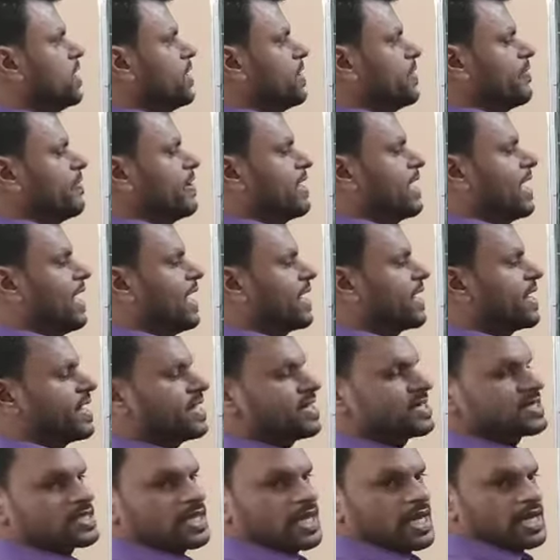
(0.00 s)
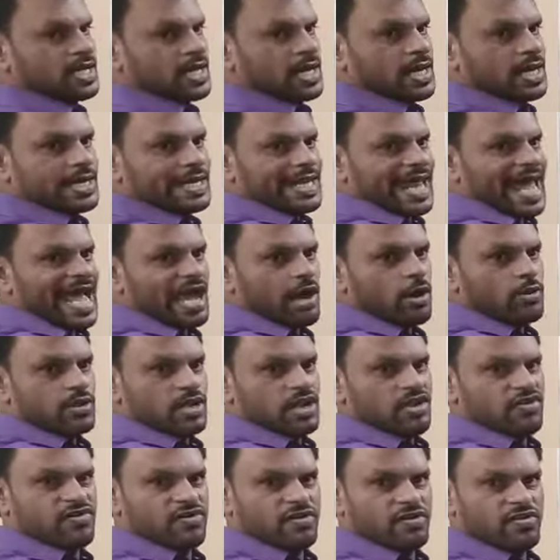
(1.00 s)
will arrange in a
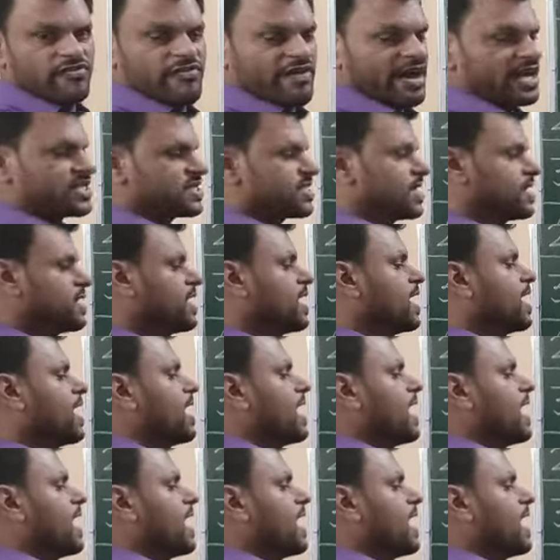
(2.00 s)
diagonal fashion